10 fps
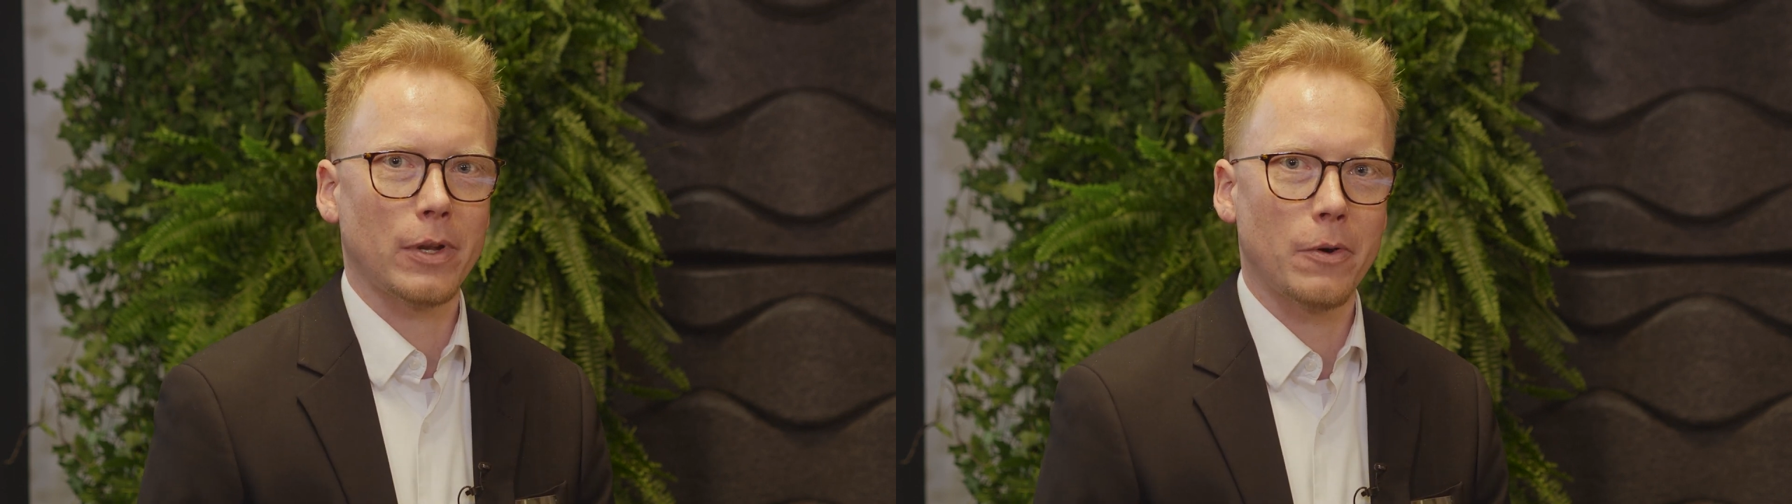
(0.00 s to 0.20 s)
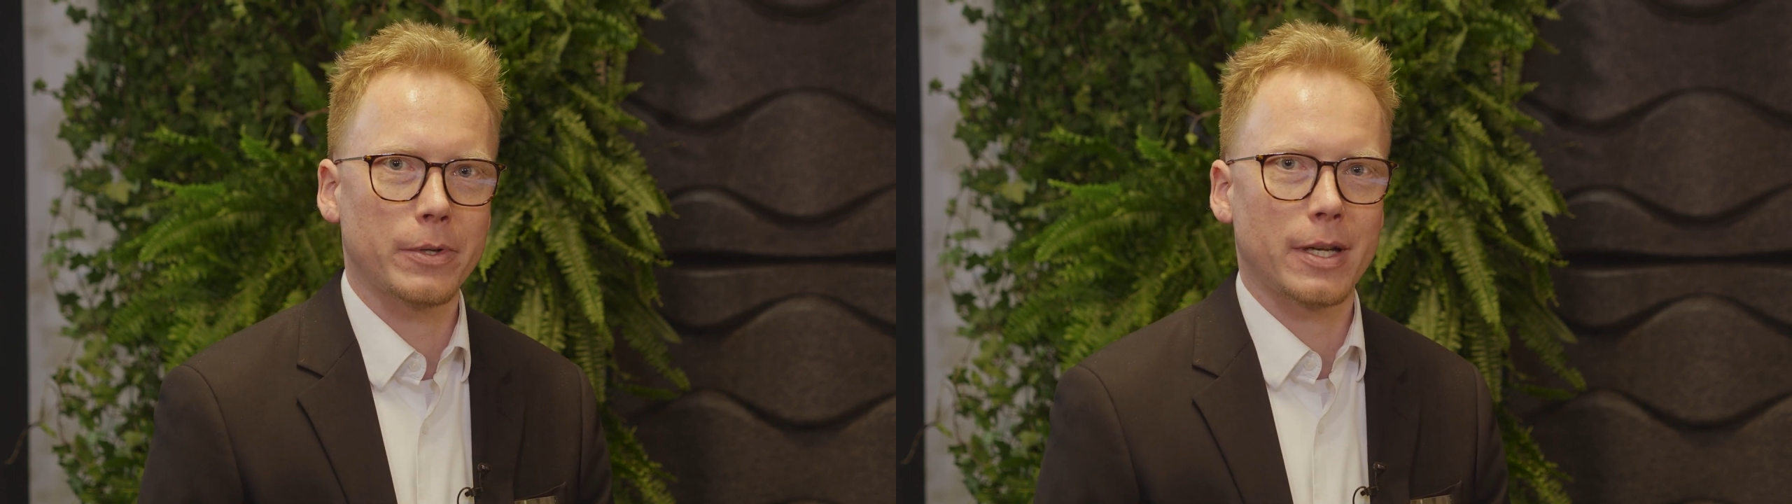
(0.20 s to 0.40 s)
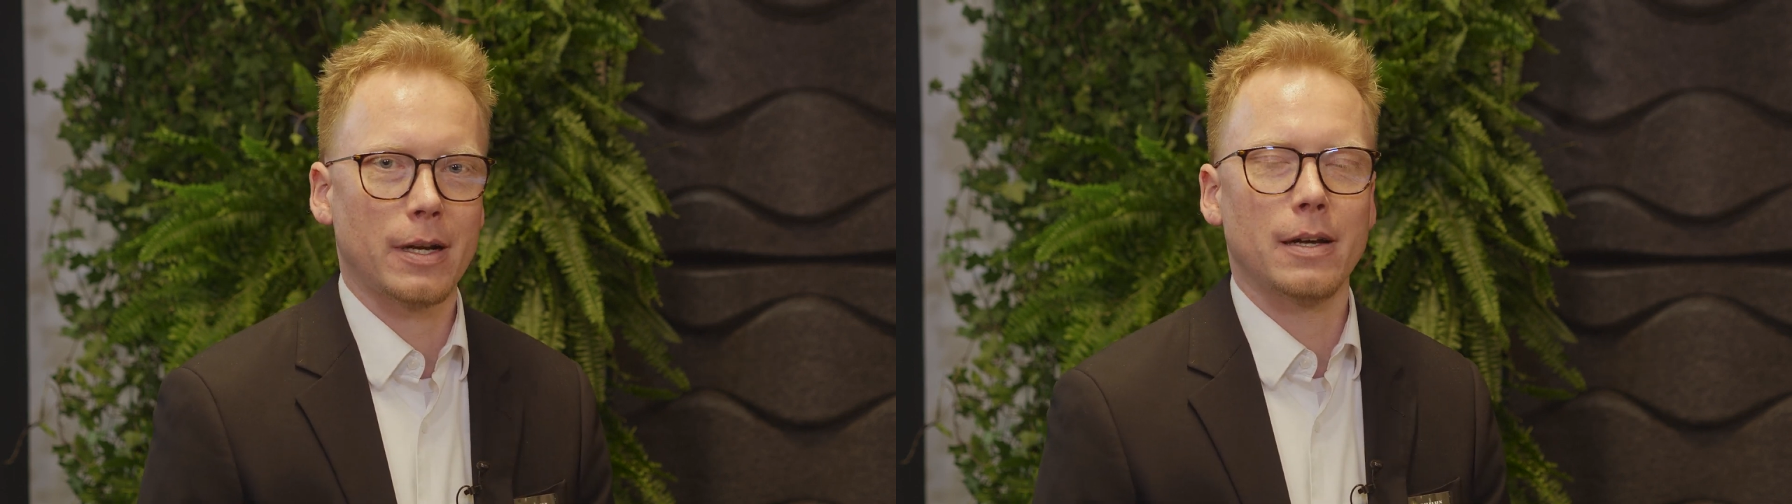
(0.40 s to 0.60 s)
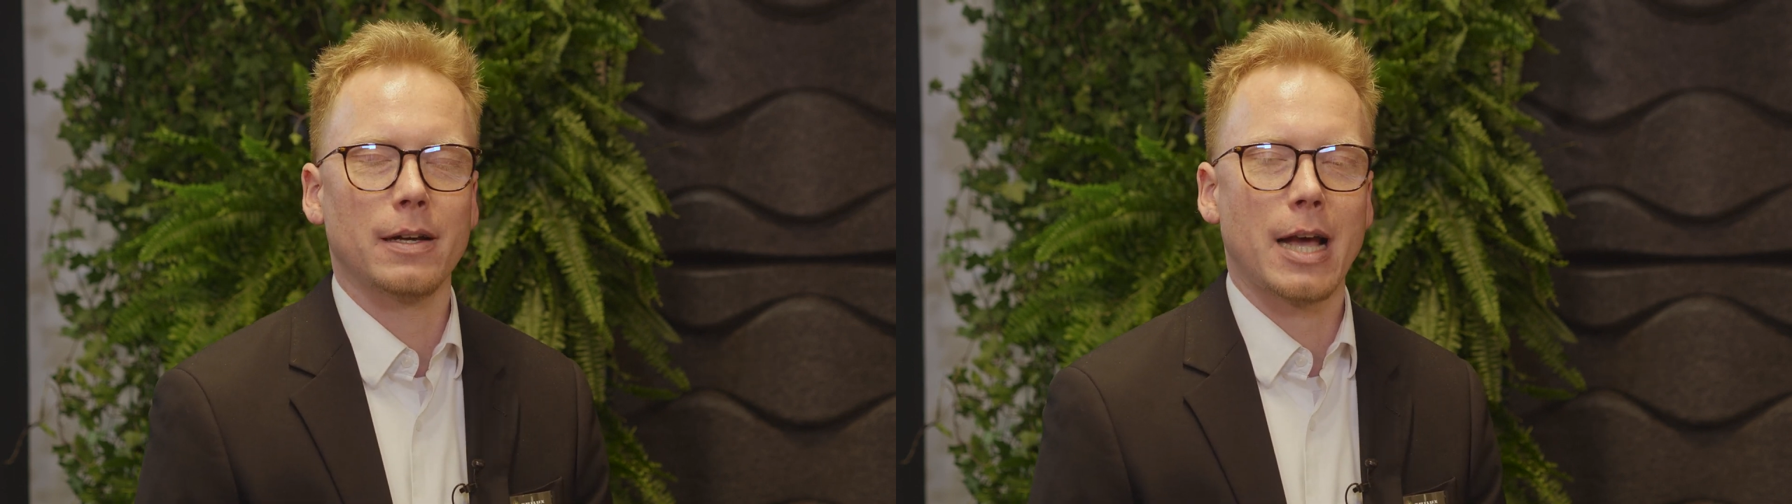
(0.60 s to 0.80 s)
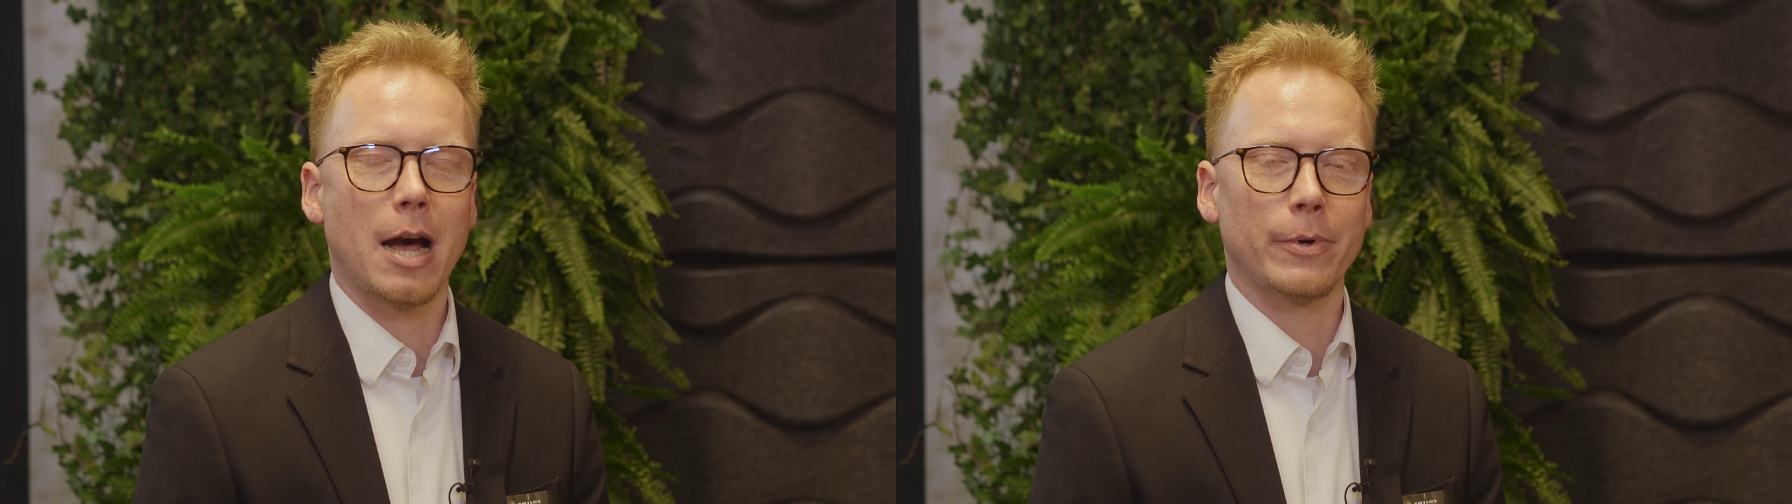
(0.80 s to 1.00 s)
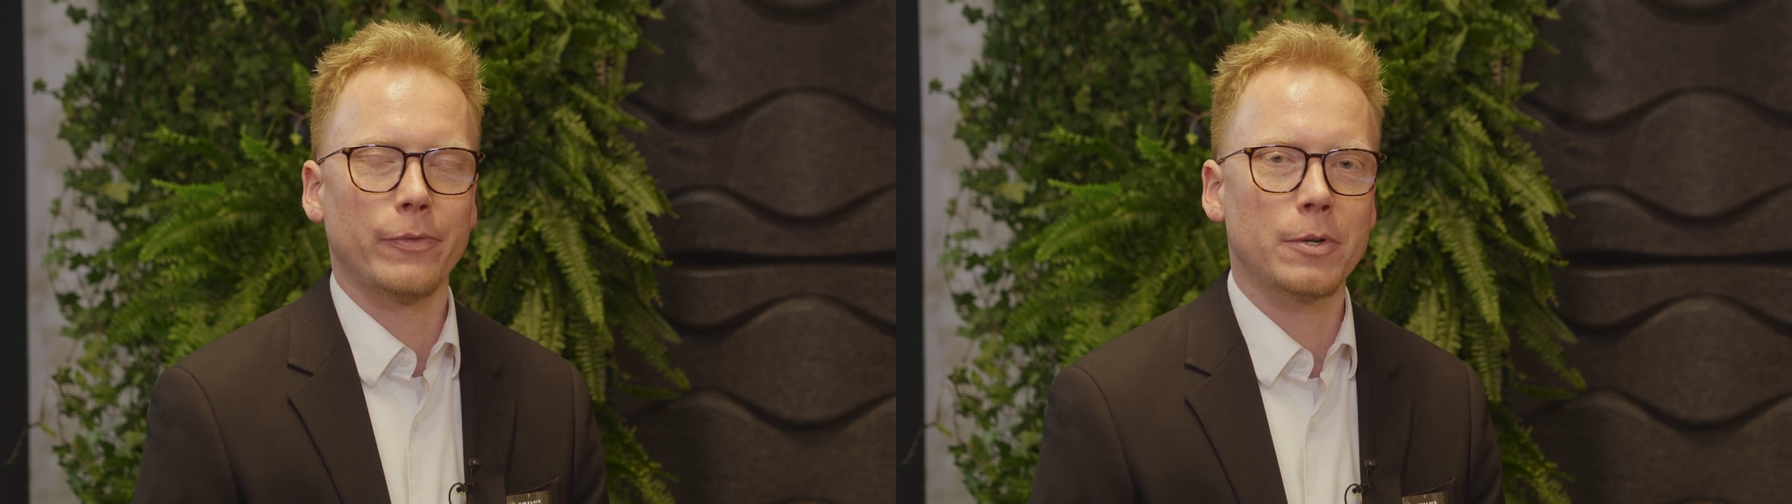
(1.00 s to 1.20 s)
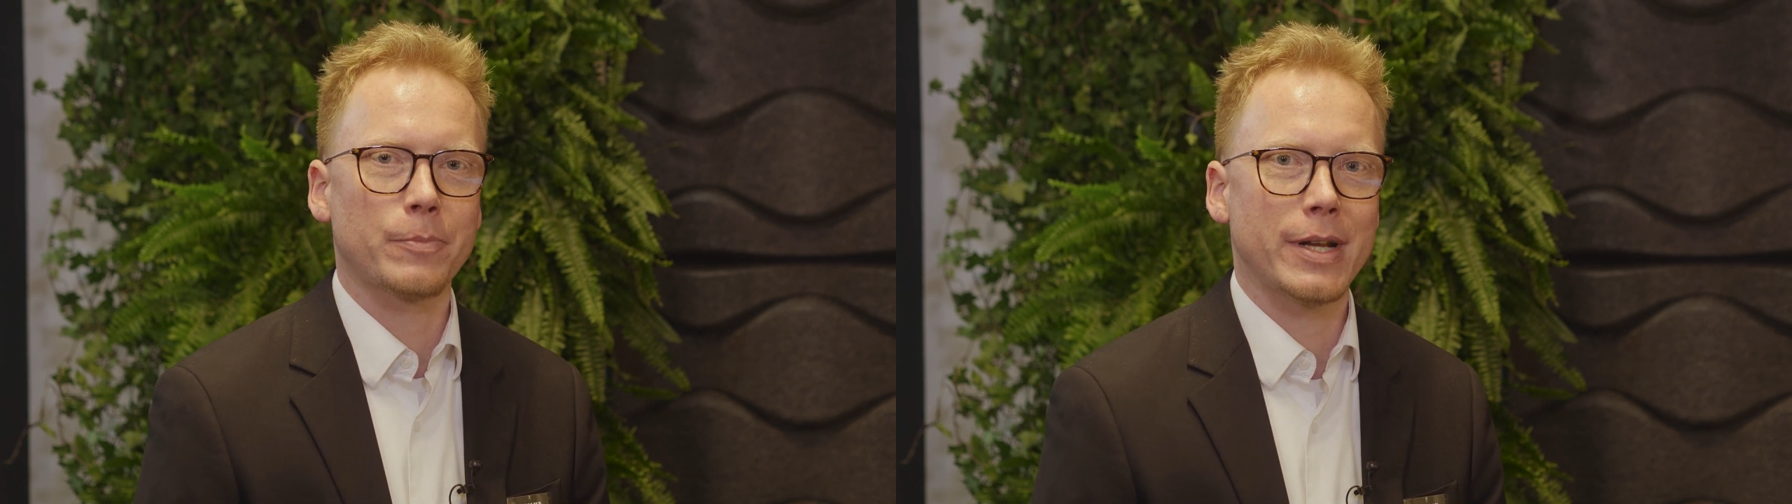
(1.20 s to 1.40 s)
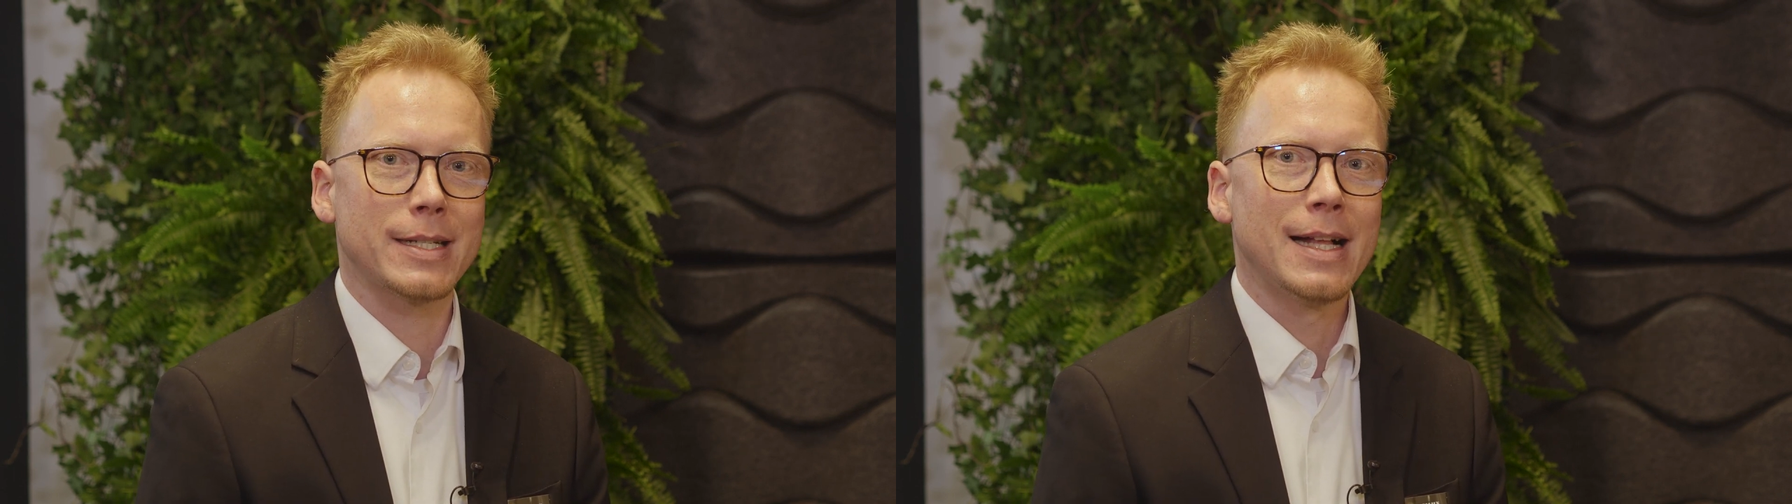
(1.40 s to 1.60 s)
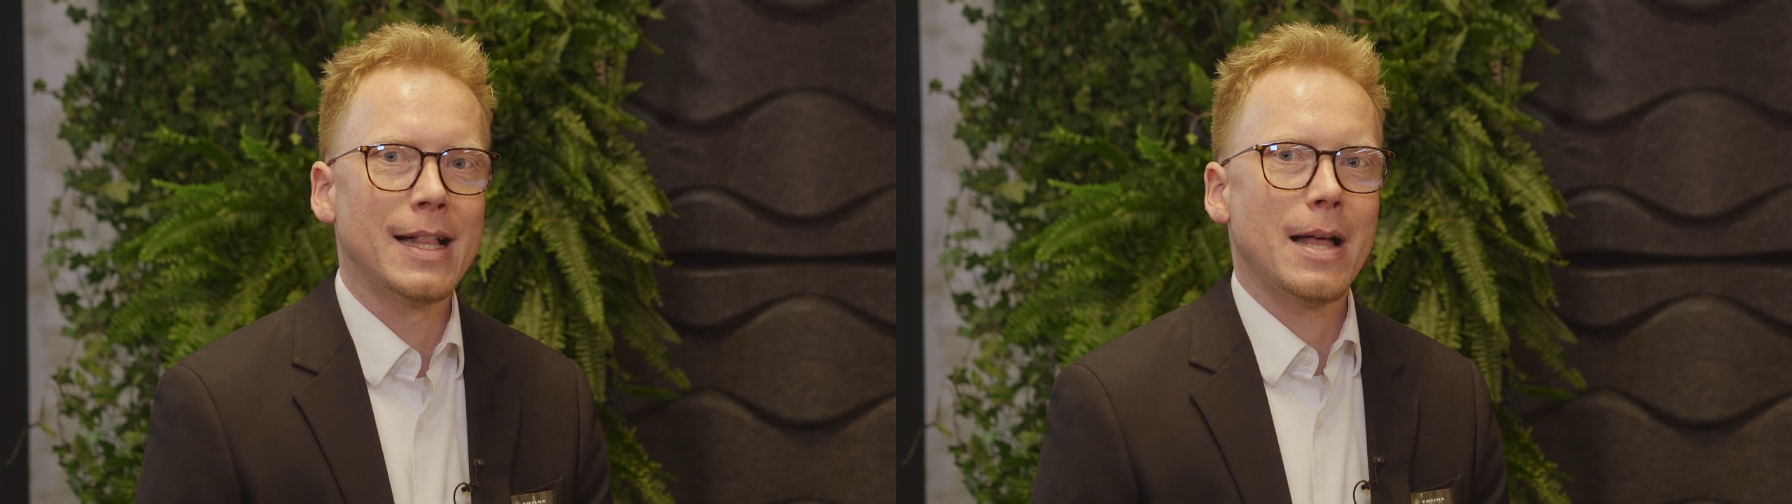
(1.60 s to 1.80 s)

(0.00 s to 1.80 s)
low carbon footprint,